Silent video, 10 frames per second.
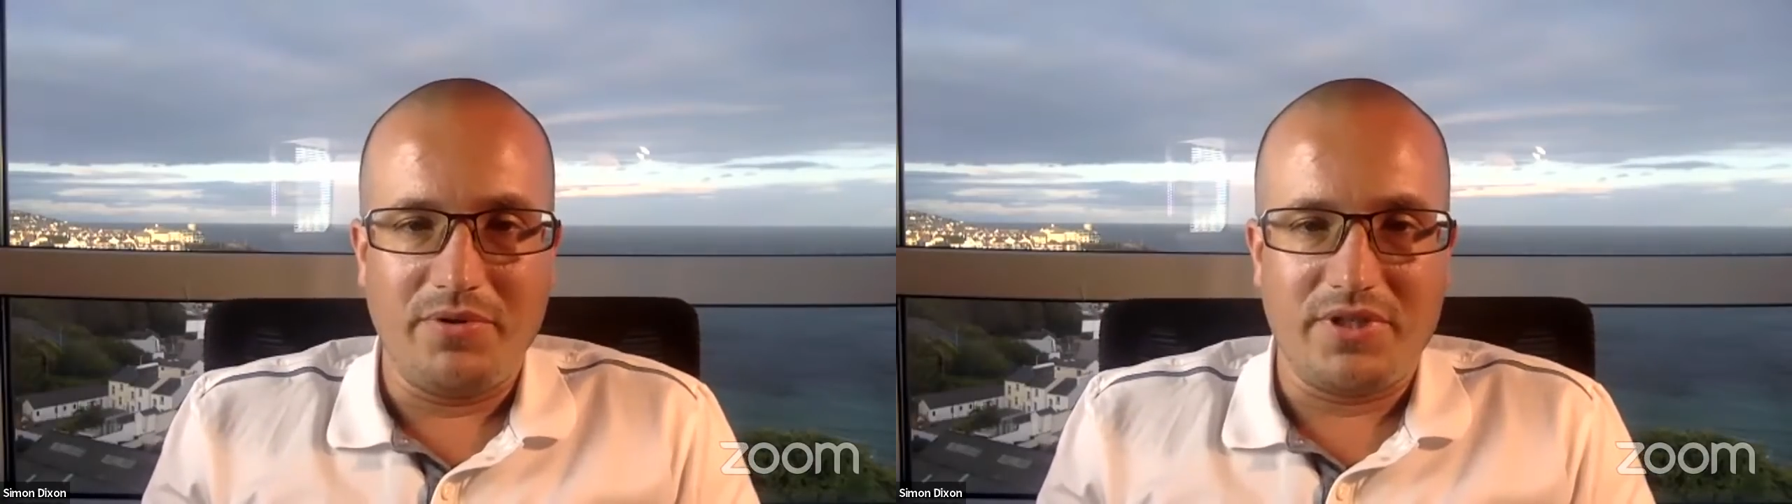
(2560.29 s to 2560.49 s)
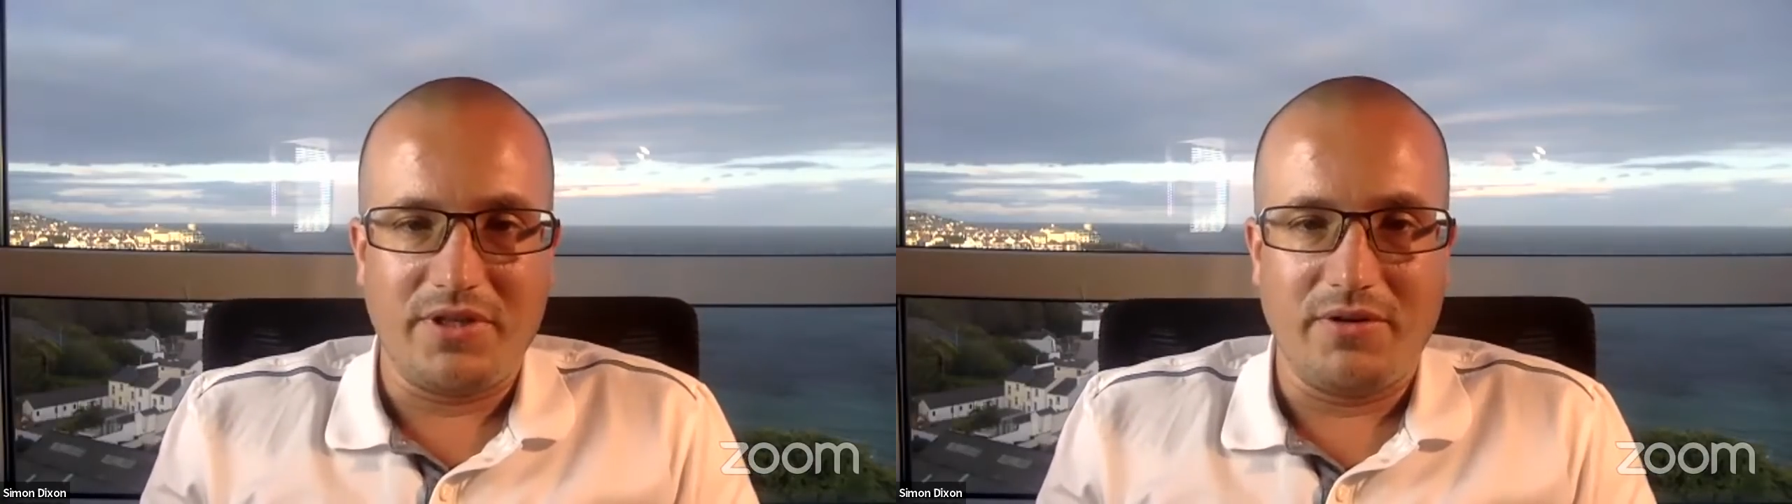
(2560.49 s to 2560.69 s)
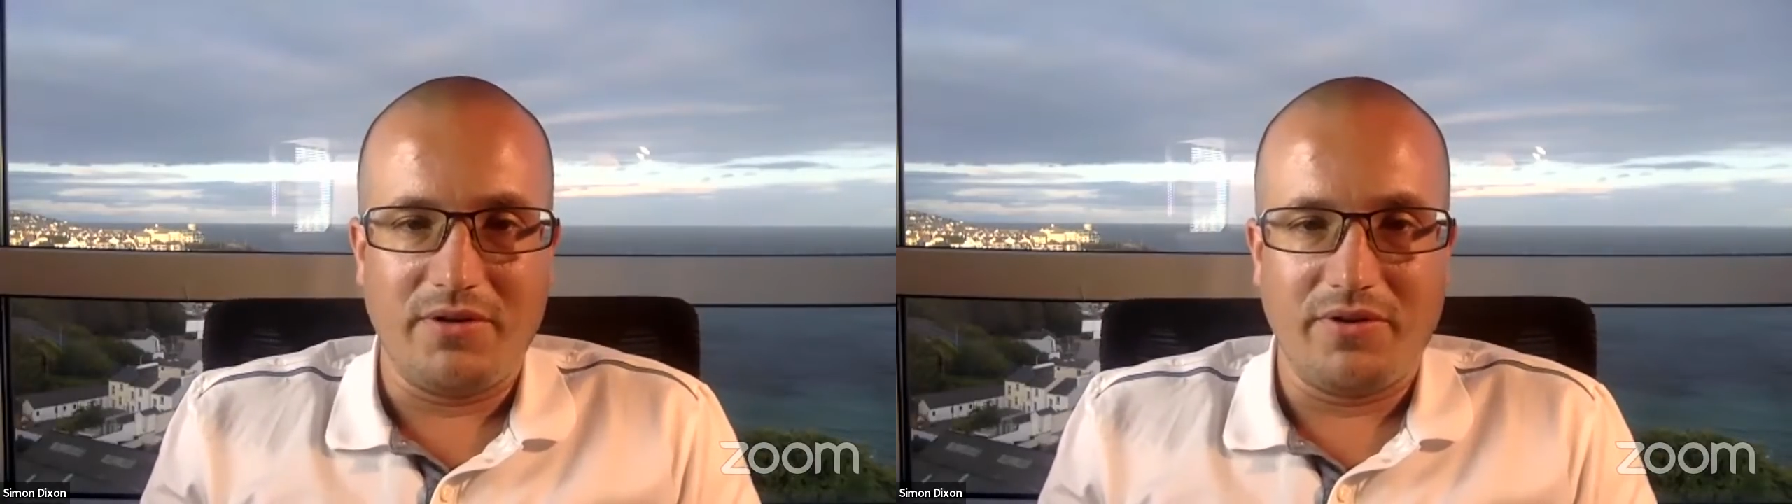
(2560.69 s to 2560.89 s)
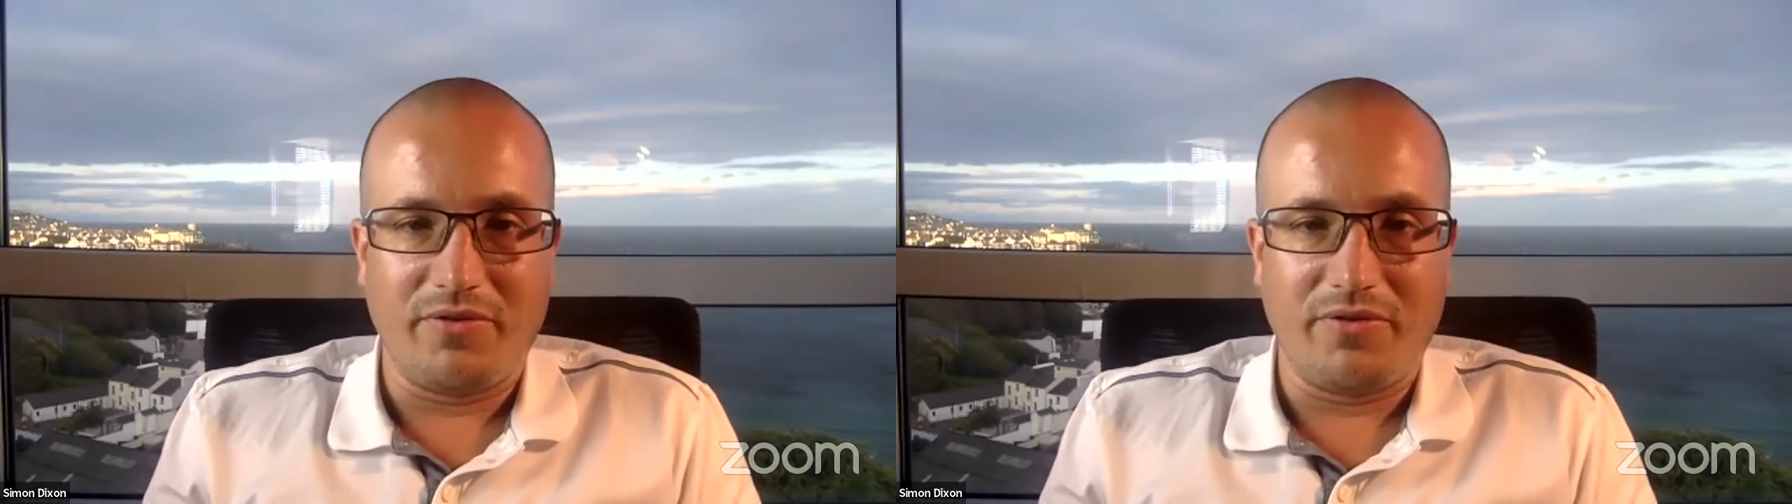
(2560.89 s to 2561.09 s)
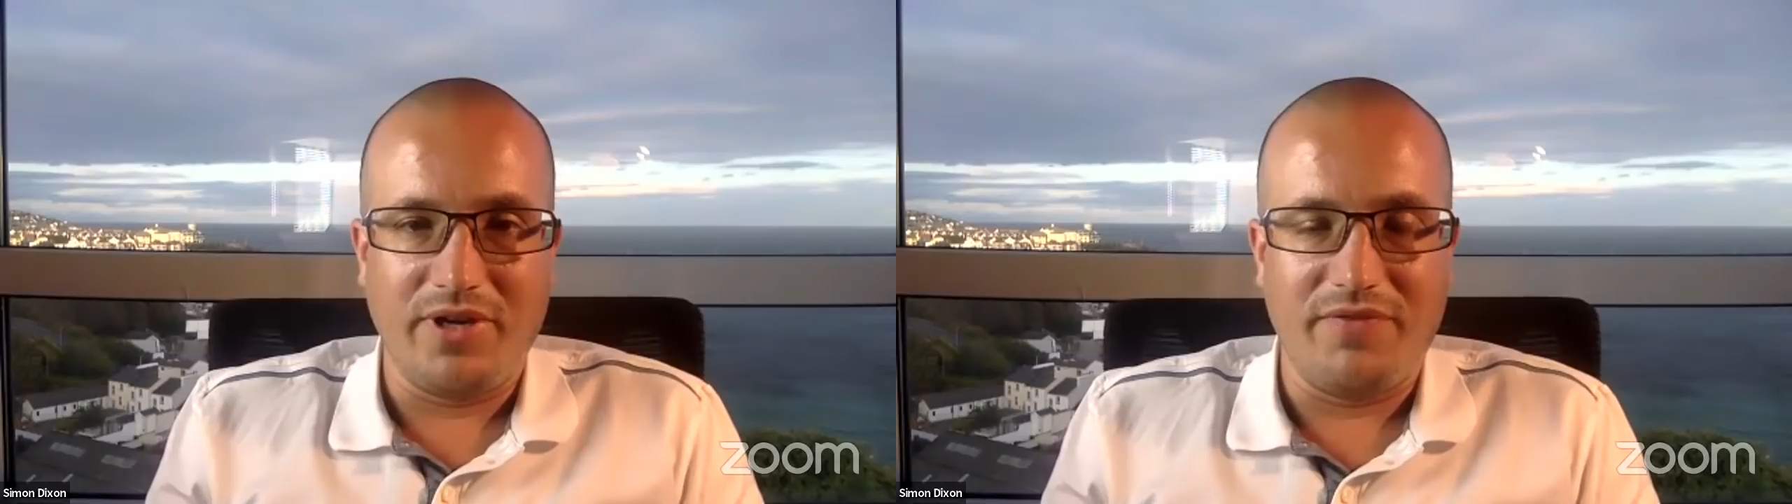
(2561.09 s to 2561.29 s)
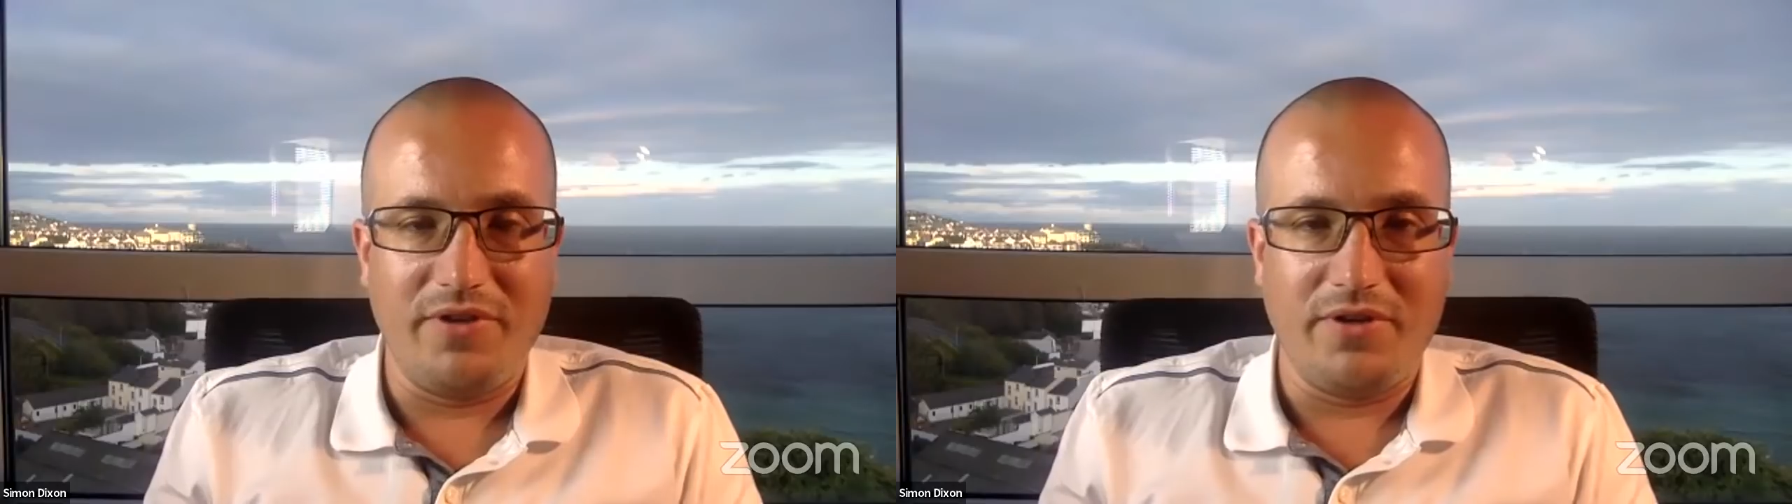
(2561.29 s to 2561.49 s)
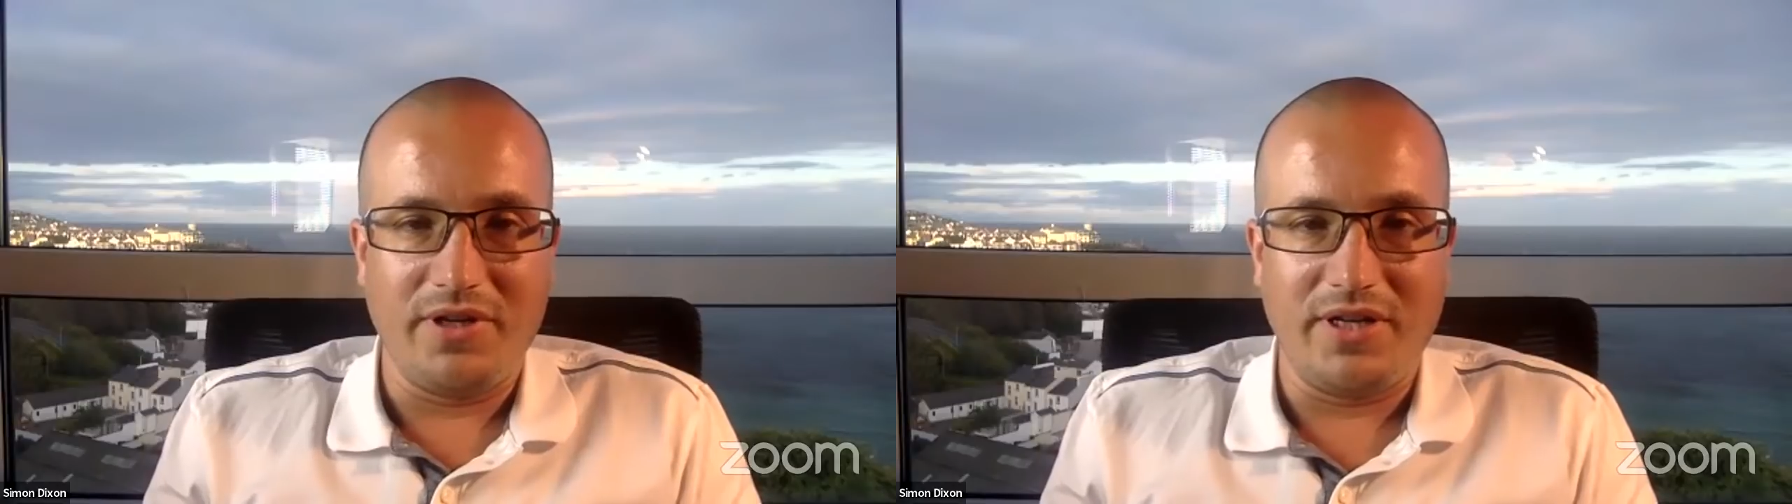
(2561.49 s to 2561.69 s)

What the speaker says: So on three, if you could